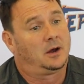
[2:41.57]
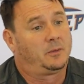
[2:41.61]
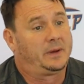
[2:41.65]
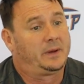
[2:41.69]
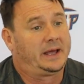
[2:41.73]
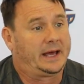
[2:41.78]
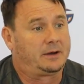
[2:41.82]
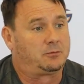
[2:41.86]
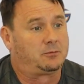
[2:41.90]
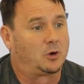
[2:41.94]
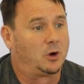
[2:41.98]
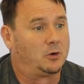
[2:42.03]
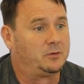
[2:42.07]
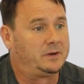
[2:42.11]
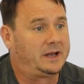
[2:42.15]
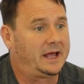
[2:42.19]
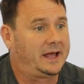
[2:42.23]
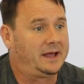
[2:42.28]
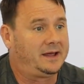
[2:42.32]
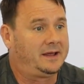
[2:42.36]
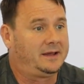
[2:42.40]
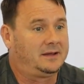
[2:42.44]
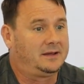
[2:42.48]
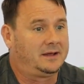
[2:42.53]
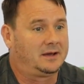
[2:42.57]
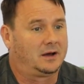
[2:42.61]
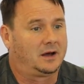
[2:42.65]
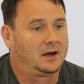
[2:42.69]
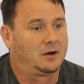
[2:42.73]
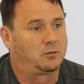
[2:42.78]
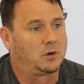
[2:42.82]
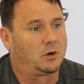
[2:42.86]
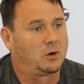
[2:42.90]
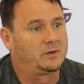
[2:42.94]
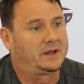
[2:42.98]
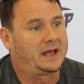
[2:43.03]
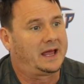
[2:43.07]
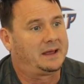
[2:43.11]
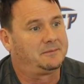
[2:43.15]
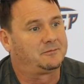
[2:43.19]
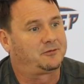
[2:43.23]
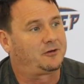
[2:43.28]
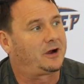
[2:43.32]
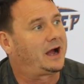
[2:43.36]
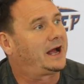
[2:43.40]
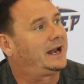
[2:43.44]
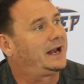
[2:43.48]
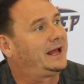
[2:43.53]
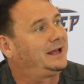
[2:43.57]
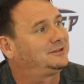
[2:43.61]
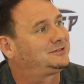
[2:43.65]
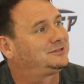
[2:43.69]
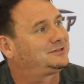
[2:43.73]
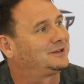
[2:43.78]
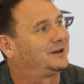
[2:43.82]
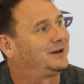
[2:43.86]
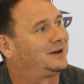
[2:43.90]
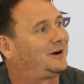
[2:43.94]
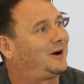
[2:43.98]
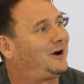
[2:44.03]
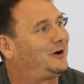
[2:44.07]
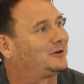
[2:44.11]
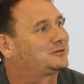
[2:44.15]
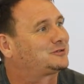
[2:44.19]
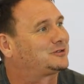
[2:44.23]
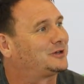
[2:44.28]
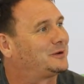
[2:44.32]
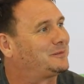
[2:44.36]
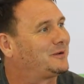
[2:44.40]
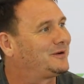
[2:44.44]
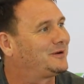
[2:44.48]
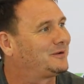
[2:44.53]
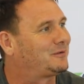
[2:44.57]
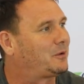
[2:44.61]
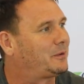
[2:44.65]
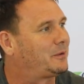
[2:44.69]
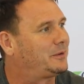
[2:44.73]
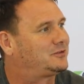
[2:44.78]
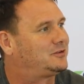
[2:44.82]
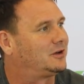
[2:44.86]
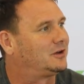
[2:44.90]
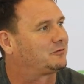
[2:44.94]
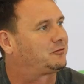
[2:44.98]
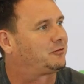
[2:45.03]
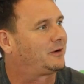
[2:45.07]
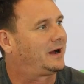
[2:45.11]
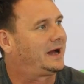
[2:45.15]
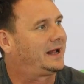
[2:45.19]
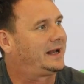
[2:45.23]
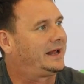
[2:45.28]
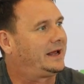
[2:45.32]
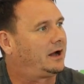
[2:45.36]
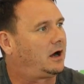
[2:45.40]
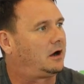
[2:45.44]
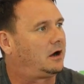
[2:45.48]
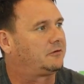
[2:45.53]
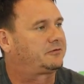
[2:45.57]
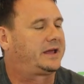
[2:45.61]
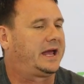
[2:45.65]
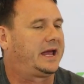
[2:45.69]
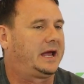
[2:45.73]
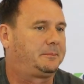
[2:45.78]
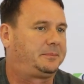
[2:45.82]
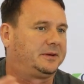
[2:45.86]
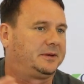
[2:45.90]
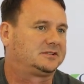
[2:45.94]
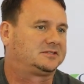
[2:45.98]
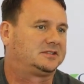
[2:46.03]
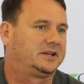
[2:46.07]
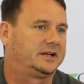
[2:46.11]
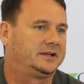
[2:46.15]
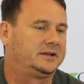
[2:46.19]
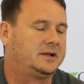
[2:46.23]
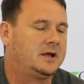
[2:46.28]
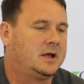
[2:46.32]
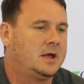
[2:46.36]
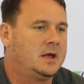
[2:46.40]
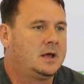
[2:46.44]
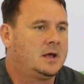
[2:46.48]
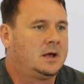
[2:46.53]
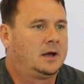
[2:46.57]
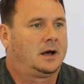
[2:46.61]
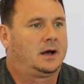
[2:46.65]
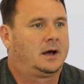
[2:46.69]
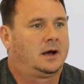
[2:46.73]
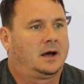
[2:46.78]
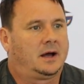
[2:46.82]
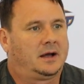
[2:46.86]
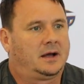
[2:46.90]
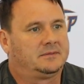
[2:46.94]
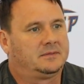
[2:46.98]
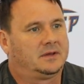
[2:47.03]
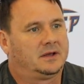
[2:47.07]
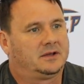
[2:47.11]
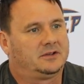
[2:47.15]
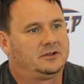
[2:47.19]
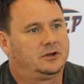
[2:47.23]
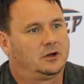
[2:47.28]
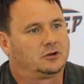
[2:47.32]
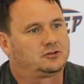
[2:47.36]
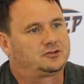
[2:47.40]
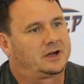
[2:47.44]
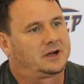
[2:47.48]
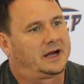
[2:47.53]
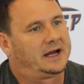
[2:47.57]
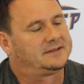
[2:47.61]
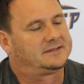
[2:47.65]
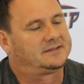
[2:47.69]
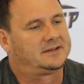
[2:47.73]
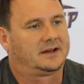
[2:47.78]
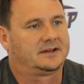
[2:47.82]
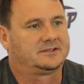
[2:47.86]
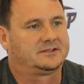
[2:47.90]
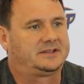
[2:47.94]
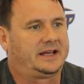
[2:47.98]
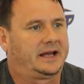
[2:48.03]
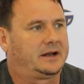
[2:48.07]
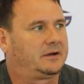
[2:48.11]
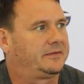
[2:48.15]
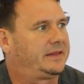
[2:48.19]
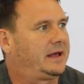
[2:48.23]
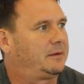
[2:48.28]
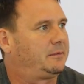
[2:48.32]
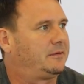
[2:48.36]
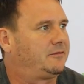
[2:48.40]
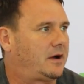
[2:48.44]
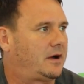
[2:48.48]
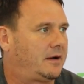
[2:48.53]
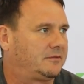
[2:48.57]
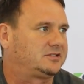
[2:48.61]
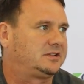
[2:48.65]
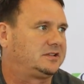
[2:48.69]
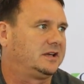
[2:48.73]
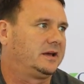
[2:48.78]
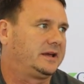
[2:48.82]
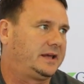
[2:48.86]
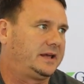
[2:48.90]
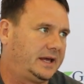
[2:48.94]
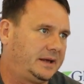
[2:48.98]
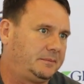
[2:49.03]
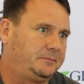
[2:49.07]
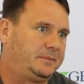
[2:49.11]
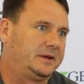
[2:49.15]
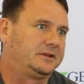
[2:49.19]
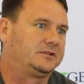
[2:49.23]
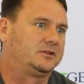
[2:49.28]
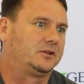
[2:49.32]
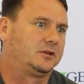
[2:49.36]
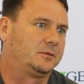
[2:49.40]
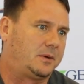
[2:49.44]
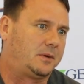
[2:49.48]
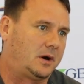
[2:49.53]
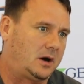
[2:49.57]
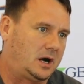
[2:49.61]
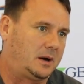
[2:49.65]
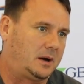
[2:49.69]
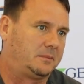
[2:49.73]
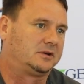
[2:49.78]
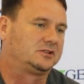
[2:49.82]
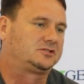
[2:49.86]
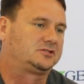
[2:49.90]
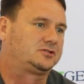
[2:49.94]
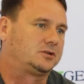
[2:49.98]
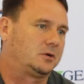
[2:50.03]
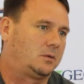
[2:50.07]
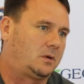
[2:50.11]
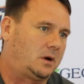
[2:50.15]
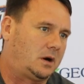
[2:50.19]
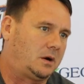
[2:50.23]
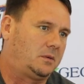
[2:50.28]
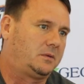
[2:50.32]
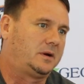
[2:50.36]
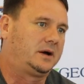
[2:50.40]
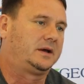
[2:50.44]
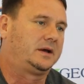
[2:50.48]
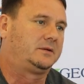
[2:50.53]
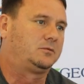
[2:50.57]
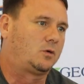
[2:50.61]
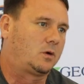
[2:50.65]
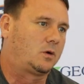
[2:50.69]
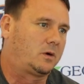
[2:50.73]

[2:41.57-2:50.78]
we had road game Fridays all summer where we took Friday off campus and you know, tried to handle that. We've obviously again been to the Bahamas, Chihuahua, and